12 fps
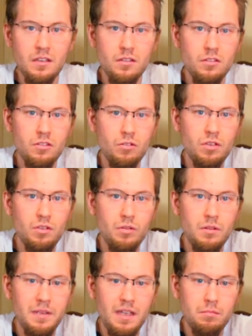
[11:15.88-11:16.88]
so you
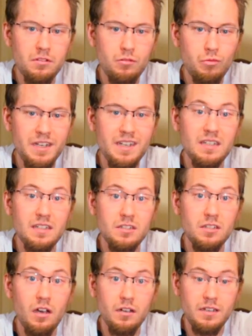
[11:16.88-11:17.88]
will be able to read it in
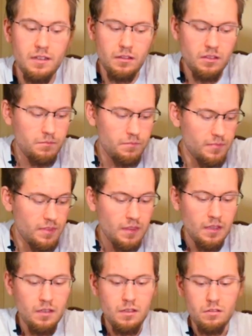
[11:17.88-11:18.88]
darkness.
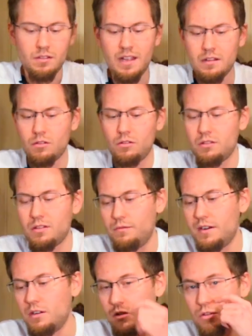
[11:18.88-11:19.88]
So that's also a
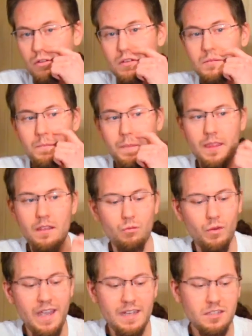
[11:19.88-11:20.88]
very good
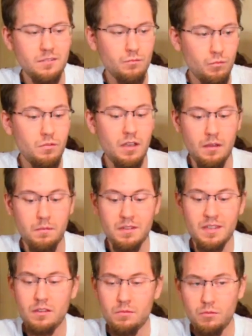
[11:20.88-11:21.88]

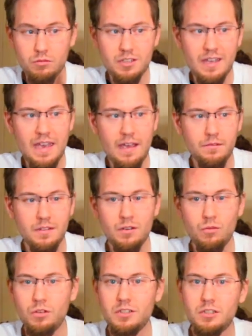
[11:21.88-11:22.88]
gizmo to have in
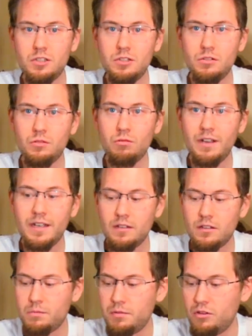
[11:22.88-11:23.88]
order to do correct
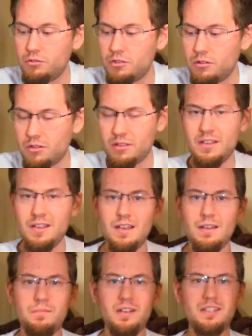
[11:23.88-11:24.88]
exposures.
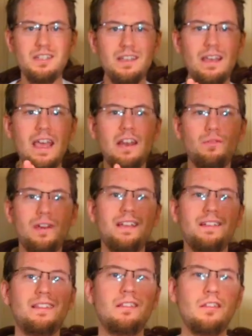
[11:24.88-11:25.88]
But
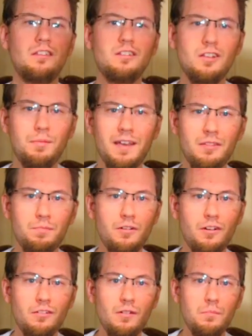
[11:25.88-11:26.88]
anyway, this is Tobias
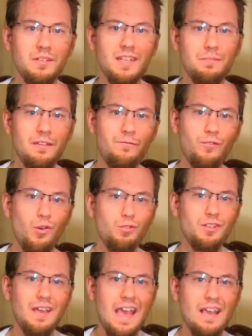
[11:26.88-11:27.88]
Bergstrom,
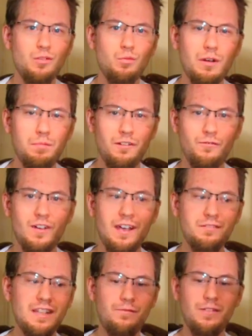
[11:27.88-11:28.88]
T.B.Photo
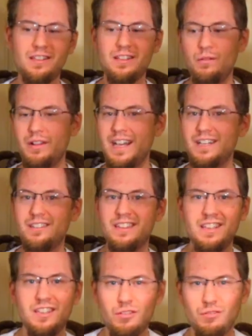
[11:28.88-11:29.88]
X1.5 to FX, and I would like to see
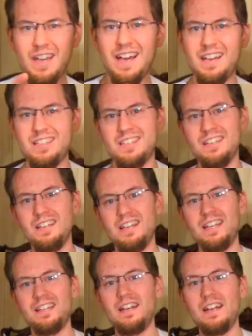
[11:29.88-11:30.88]
you guys
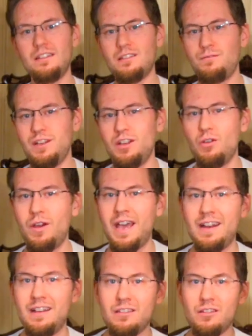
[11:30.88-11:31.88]
in the next video.
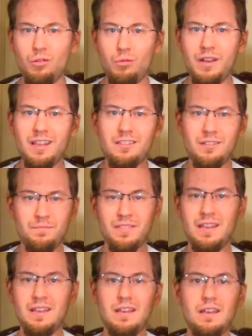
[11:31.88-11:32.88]
And as always,
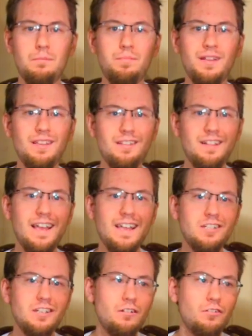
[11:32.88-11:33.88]
please like,
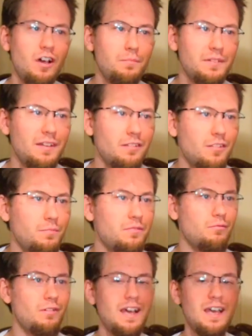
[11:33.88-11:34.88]
share, comment and
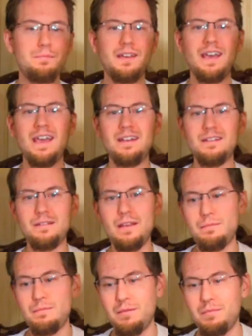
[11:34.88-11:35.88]
subscribe, and
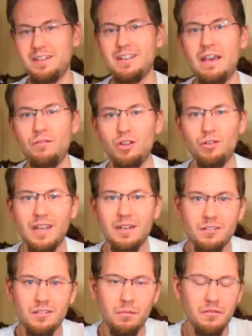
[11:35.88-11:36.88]
maybe have a look
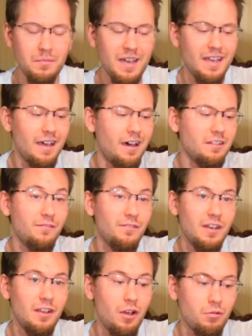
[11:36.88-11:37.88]
at some of my other
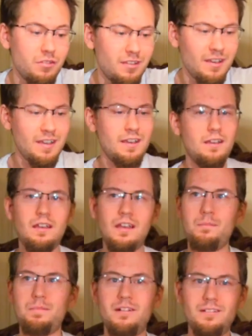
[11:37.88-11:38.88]
videos.
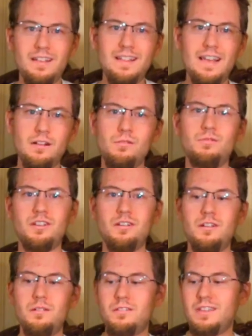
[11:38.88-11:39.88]
Apparently that's what you're
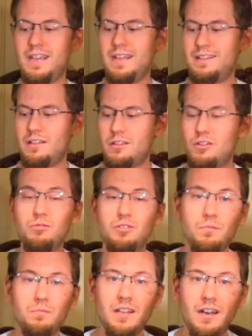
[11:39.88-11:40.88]
gonna say in this
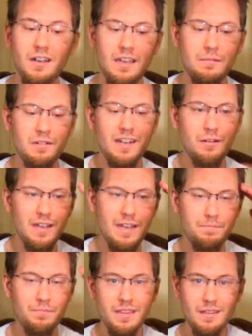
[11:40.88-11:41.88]
YouTube malarkey. But
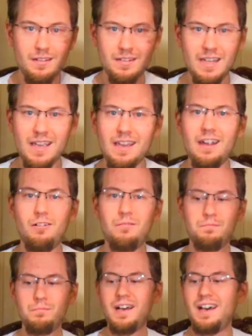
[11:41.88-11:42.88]
anyway, take care.
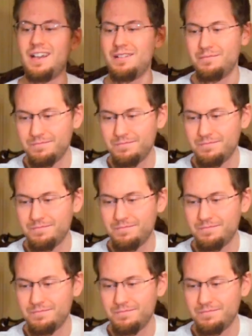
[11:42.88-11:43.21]
Bye.